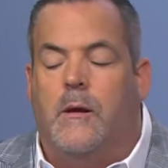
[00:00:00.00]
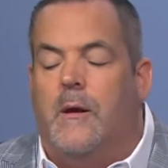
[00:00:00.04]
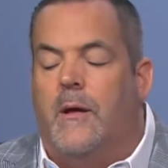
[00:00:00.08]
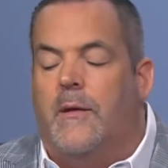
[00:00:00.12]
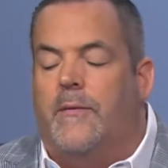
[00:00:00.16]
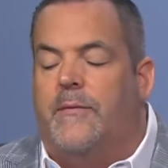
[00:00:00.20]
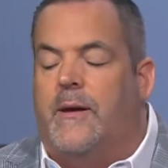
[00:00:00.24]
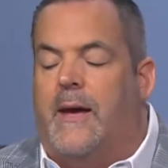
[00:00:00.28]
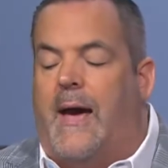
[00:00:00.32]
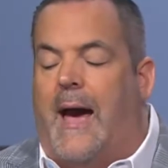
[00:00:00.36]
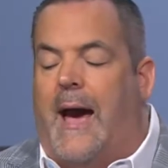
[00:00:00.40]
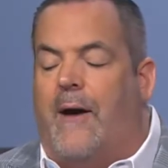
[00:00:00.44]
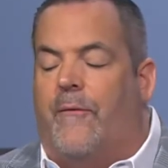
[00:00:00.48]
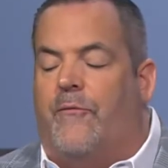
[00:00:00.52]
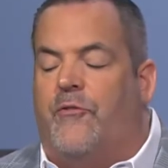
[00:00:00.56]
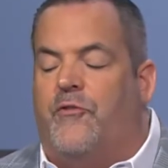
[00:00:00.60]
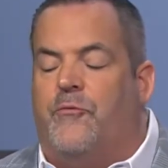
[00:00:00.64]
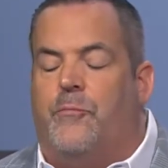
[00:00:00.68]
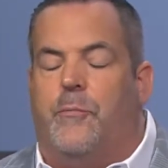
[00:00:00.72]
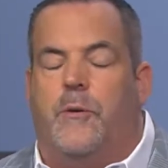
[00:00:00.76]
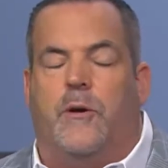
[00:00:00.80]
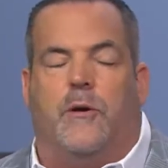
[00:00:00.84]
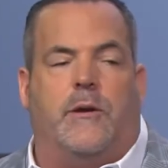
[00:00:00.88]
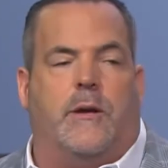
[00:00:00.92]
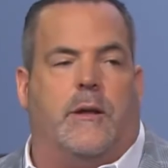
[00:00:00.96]
The average
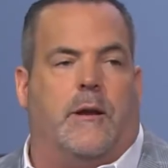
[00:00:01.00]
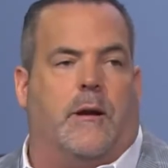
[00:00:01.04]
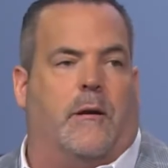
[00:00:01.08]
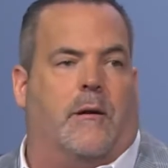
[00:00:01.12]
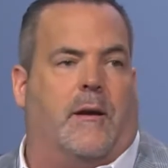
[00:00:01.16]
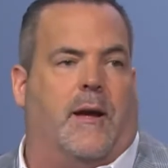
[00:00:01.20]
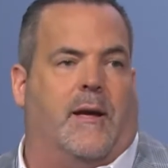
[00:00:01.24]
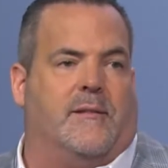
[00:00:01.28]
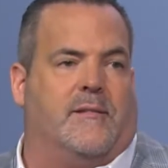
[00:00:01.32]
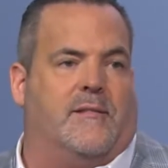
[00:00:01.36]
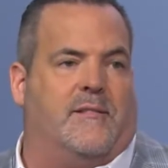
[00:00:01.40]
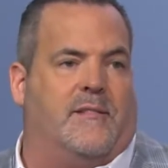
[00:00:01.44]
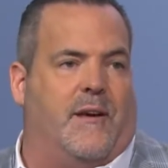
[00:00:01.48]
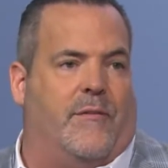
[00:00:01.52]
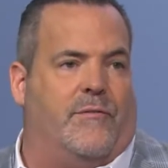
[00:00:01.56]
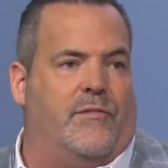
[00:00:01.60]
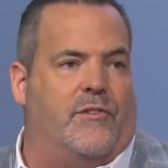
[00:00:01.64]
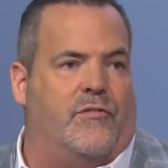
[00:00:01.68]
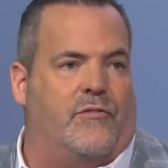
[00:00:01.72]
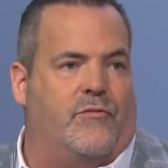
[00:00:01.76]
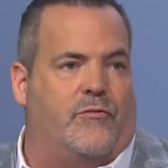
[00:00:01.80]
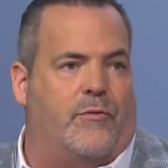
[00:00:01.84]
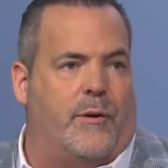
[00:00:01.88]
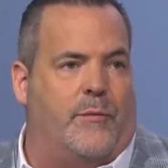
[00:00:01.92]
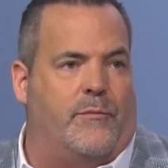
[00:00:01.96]
millionaire has 7
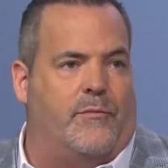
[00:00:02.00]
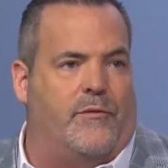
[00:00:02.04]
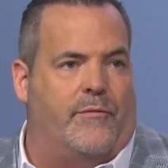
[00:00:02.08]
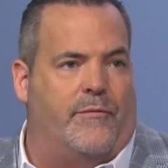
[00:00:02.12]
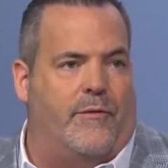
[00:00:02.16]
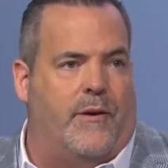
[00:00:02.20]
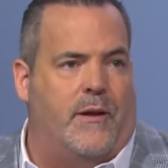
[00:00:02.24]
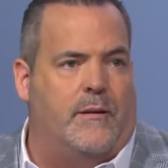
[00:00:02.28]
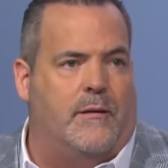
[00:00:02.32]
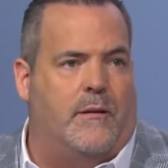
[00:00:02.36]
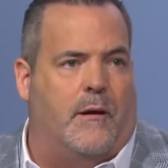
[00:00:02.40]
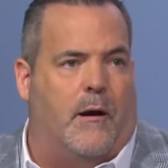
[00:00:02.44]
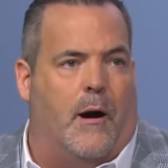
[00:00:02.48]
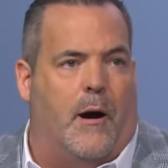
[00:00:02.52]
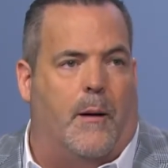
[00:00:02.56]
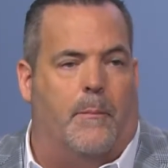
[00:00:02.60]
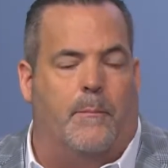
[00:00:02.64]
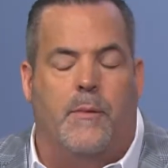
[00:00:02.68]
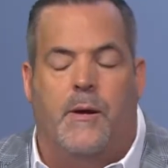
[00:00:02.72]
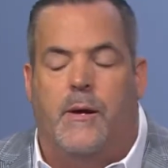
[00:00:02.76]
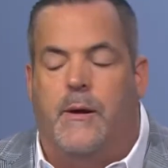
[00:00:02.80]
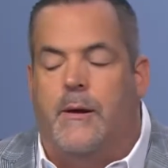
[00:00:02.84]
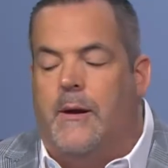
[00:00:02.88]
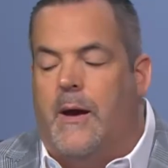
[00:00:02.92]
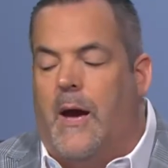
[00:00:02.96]
streams of
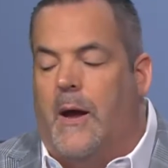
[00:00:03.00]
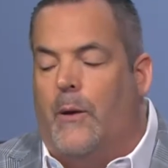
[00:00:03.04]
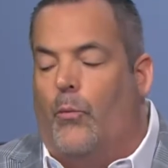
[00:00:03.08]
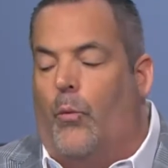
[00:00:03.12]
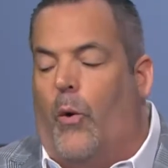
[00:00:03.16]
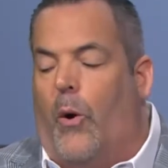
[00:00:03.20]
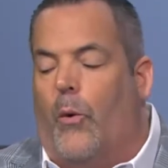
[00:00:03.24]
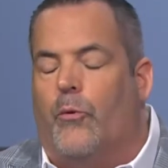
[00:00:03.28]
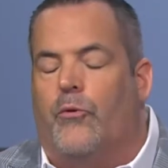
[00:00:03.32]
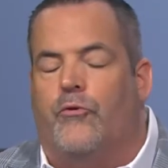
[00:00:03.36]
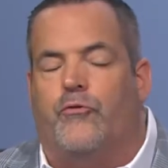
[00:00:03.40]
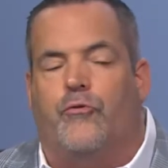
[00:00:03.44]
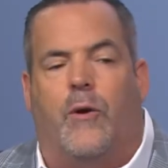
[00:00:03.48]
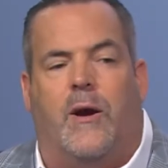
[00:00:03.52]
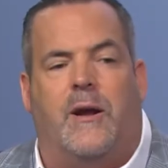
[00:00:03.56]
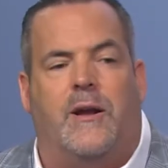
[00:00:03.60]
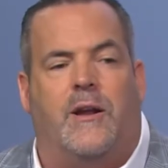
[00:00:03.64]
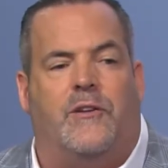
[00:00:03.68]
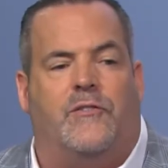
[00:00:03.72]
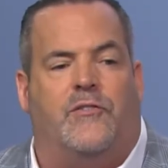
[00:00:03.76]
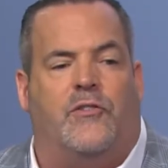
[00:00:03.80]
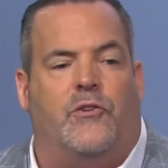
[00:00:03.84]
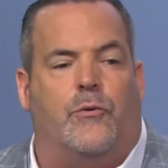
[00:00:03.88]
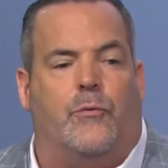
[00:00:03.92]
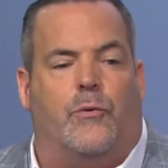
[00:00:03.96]
income, and what we're trying to
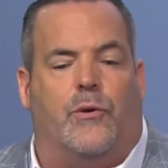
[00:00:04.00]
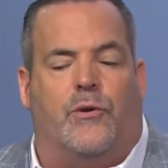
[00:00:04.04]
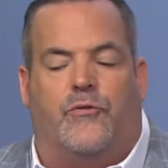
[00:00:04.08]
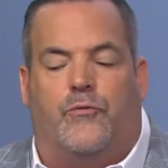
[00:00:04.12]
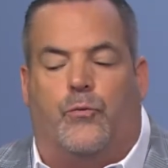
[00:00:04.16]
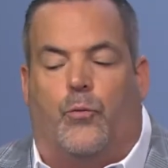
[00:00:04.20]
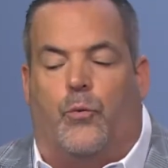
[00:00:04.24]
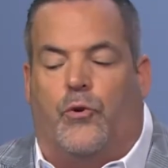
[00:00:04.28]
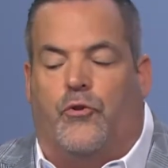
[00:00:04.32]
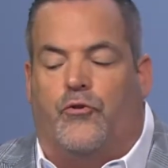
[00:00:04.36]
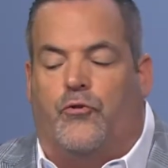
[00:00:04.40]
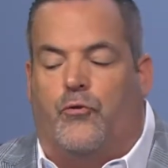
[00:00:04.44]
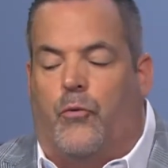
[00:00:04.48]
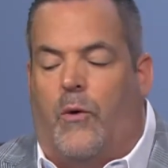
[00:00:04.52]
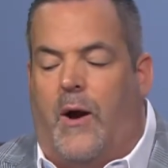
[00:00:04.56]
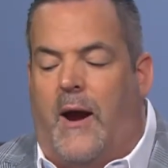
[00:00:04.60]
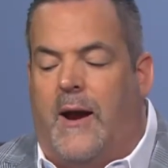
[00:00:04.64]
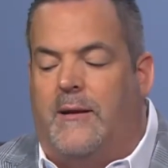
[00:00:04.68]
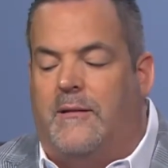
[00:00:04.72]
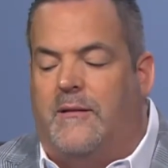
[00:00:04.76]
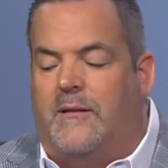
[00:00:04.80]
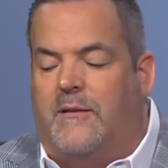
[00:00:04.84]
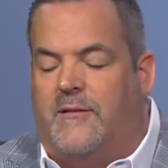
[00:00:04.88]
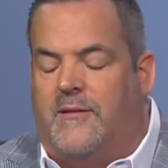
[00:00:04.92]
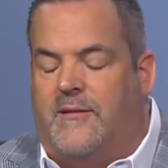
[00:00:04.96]
do is we're
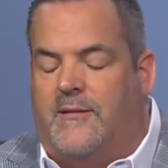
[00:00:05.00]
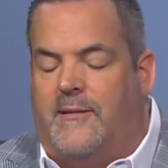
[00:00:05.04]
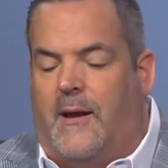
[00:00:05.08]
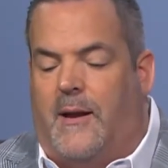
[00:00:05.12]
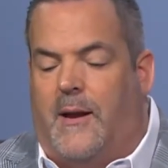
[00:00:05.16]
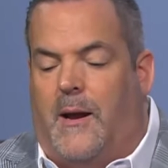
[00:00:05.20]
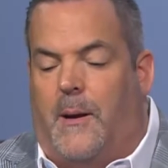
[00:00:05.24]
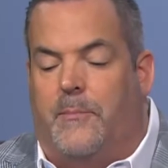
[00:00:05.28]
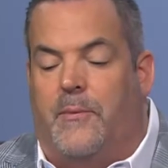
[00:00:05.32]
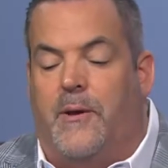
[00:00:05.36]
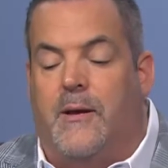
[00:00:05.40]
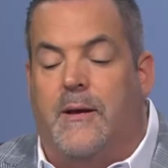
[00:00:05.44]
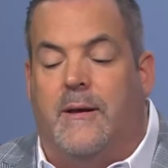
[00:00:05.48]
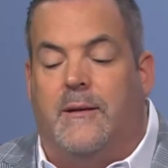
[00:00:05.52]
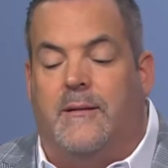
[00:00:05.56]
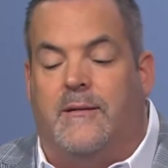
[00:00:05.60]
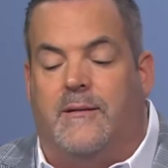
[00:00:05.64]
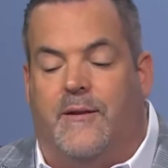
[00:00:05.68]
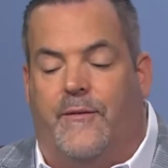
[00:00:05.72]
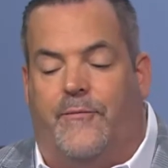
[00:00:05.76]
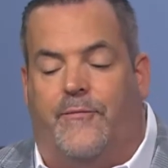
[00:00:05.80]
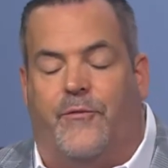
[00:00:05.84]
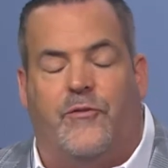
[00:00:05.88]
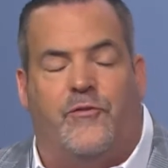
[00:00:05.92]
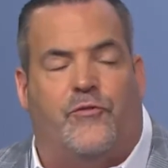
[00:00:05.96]
trying to set up
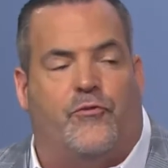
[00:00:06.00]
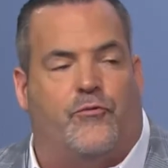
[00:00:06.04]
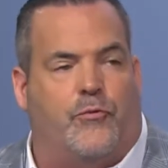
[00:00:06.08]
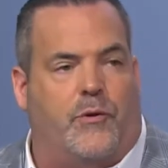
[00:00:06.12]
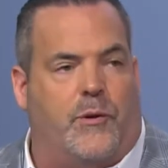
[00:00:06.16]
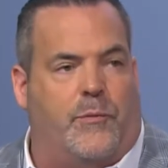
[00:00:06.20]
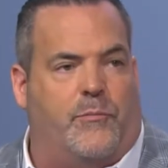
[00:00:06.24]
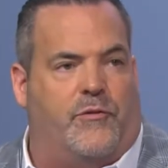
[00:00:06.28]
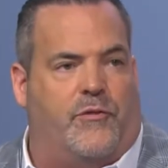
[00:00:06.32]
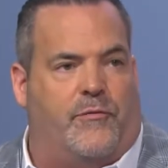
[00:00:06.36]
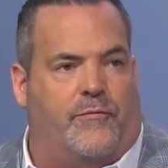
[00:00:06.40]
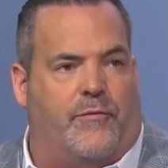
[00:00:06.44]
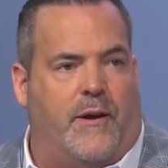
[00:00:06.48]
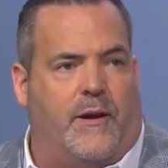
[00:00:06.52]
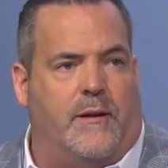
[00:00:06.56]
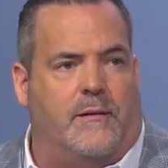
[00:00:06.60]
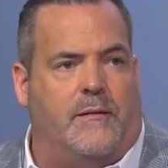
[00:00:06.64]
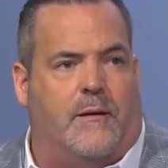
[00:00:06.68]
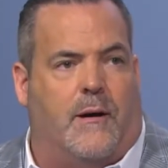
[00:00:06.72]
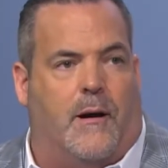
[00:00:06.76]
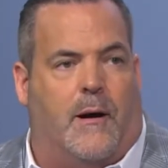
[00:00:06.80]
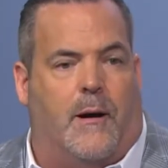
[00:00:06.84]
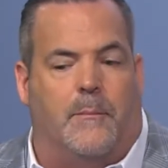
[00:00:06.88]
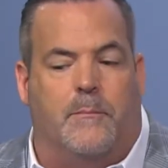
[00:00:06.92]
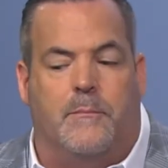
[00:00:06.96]
different streams of
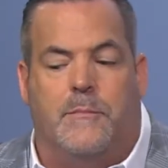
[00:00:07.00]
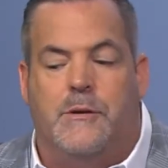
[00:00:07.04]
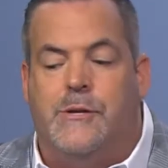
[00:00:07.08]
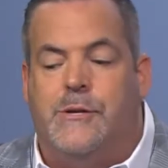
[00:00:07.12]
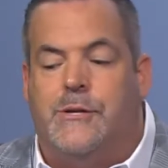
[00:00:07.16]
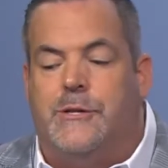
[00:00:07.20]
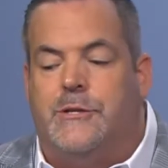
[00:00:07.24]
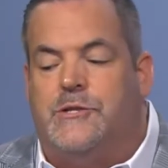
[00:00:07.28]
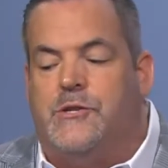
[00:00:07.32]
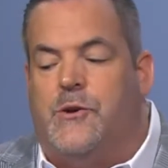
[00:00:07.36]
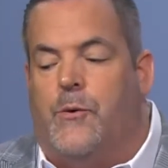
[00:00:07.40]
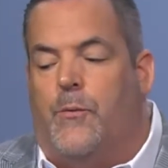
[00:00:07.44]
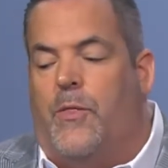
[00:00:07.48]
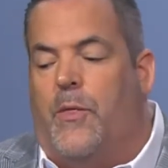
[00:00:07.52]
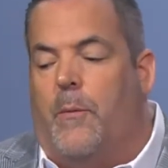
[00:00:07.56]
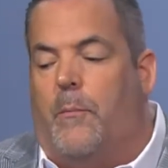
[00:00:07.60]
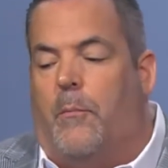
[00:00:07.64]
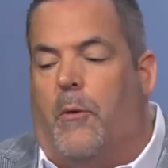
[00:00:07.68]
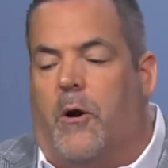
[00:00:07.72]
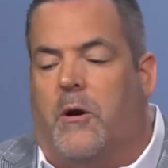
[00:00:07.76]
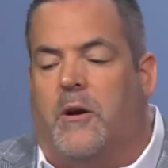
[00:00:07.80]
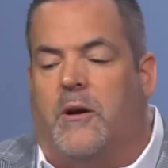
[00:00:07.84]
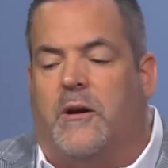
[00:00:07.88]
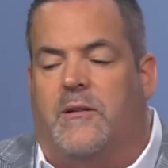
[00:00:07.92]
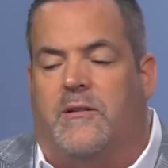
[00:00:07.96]
income so when the
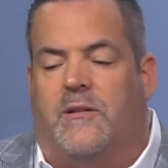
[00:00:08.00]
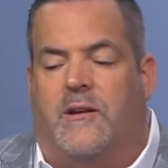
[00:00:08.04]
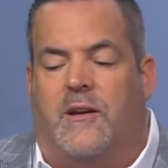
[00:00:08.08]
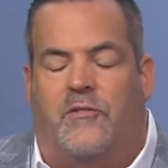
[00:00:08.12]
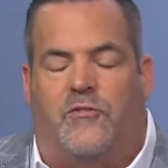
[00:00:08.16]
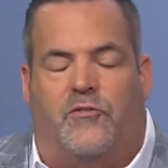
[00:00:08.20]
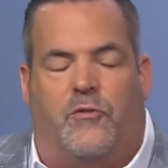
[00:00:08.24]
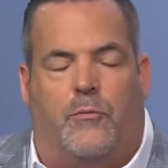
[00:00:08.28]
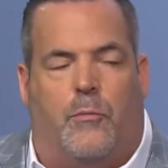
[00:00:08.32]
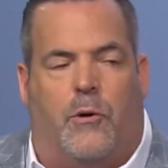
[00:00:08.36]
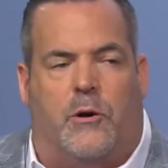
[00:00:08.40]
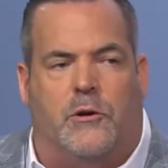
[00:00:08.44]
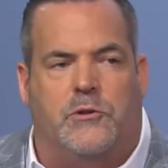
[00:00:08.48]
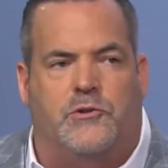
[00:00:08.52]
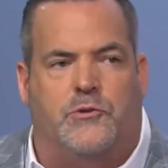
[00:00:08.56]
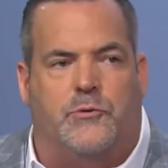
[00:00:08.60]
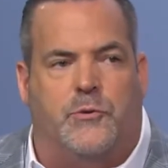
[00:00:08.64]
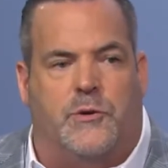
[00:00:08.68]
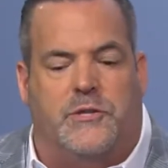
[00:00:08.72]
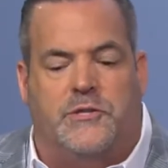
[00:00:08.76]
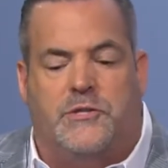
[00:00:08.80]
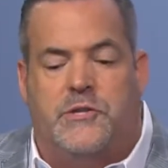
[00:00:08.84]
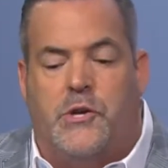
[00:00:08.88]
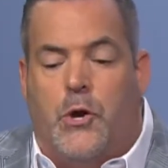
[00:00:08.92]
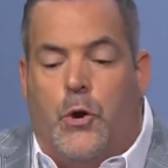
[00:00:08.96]
markets get
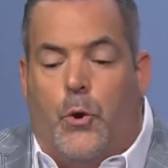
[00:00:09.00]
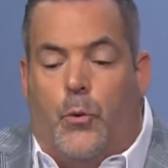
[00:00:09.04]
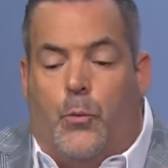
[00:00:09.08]
tumultuous,